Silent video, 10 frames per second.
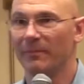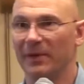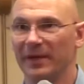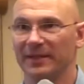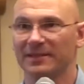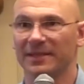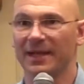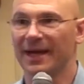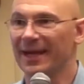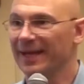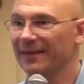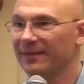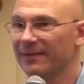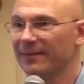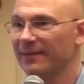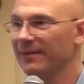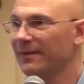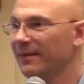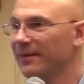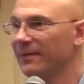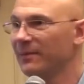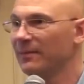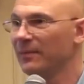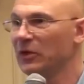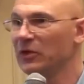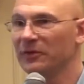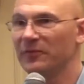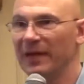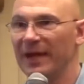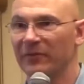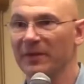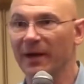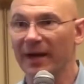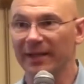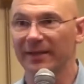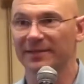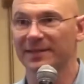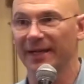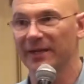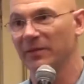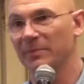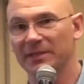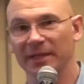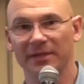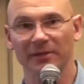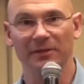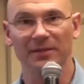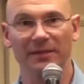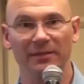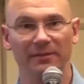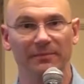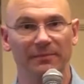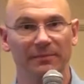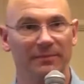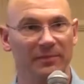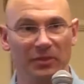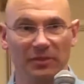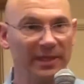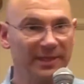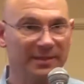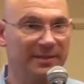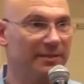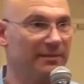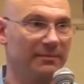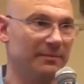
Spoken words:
but it's not good for everybody, it's kind of a particular deal, your list